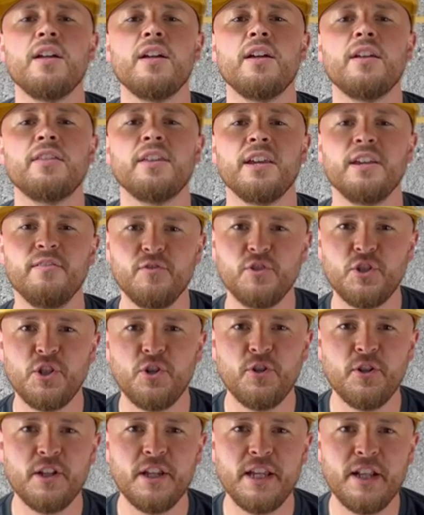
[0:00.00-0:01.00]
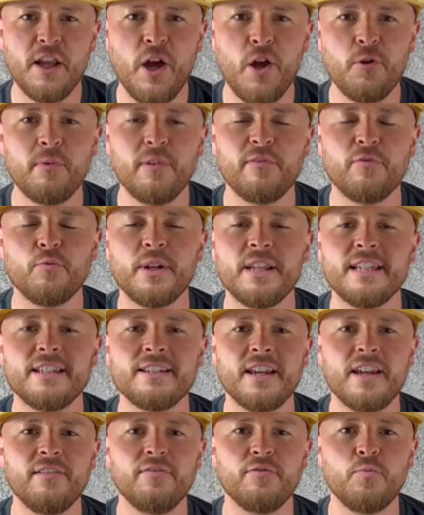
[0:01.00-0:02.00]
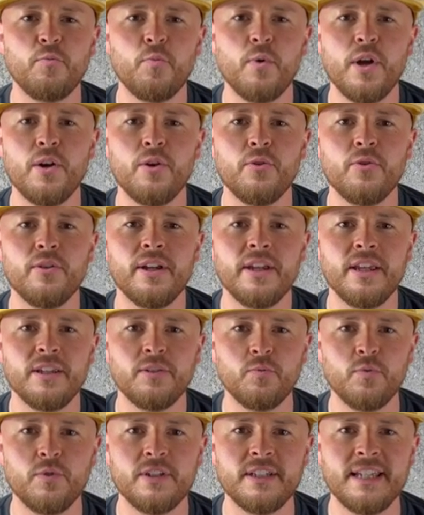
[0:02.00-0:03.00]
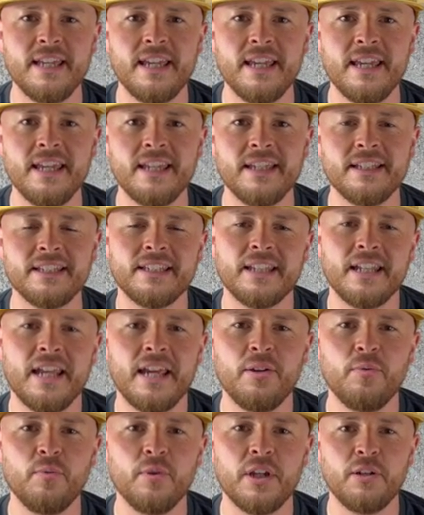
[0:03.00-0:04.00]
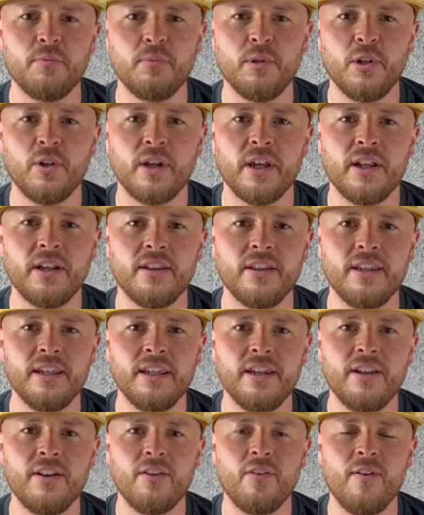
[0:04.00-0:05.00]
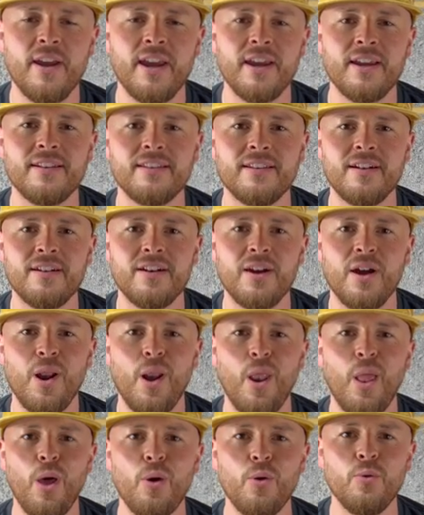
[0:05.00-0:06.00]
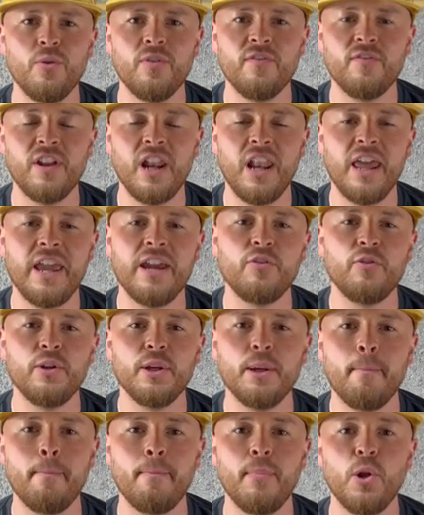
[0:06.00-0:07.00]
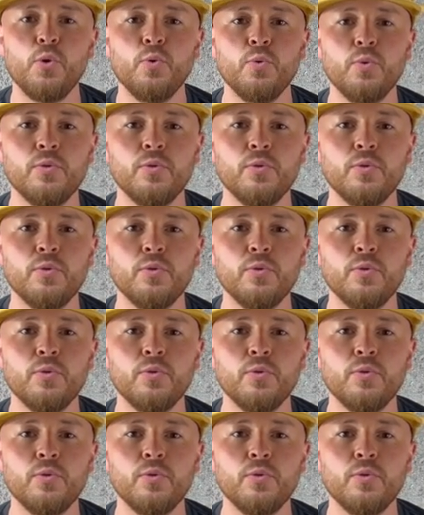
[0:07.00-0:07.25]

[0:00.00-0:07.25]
Thank you for tuning in. Hope everyone is safe and well. It's Woody here, and today we're going to be looking at the Nike Dunk Low Valerian Blue.